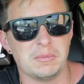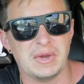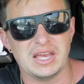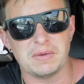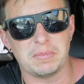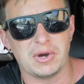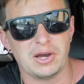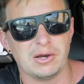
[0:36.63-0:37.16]

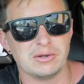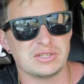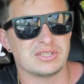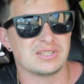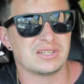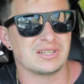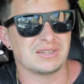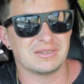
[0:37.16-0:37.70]
made a
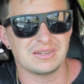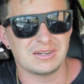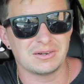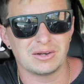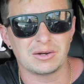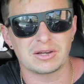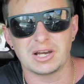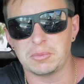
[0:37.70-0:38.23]
post, I
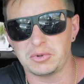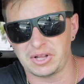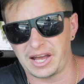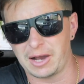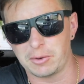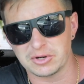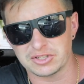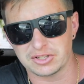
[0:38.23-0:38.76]
don't know, a couple
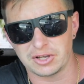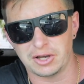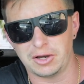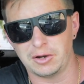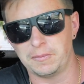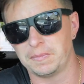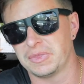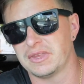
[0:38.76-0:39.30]
hours
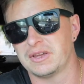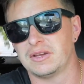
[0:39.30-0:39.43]
ago,